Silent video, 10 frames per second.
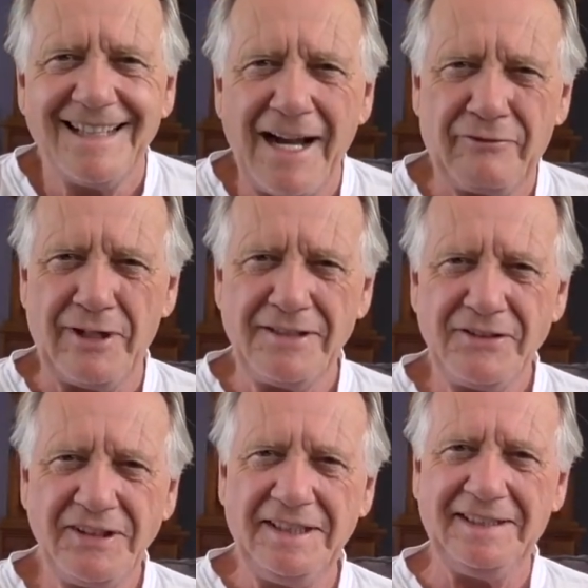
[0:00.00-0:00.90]
Hi,
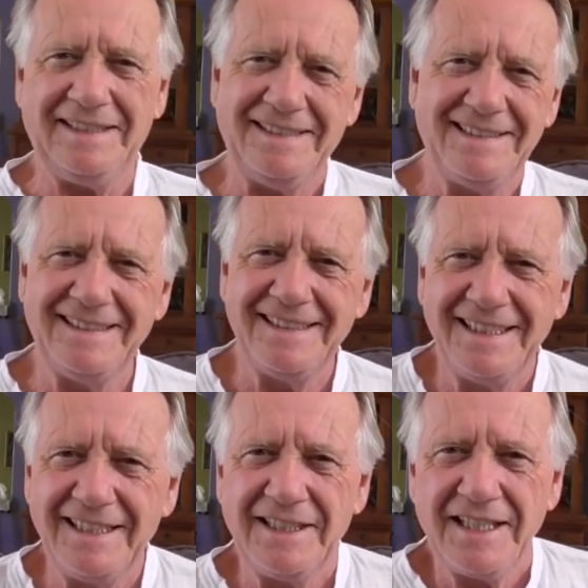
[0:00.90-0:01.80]
friends.
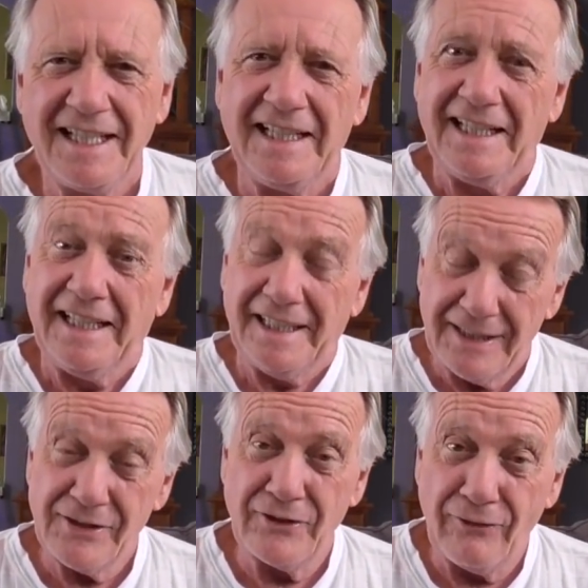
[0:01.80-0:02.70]
It
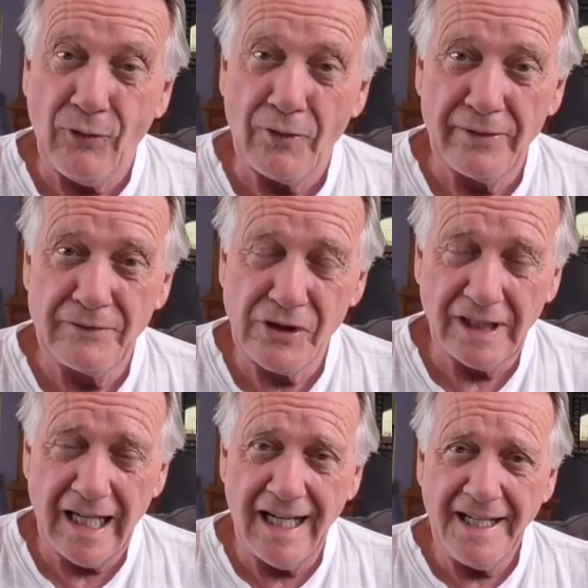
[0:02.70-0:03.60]
is the 4th of
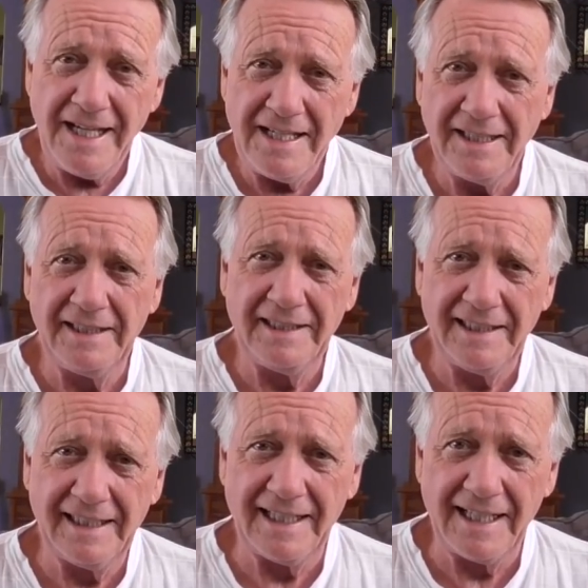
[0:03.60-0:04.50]
July,
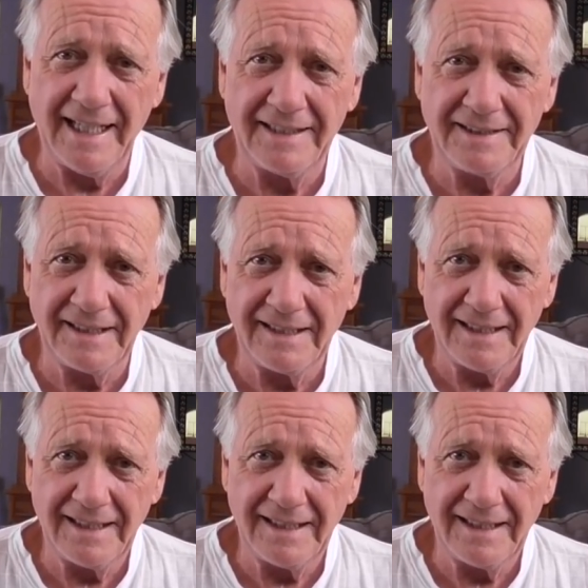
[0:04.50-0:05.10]
and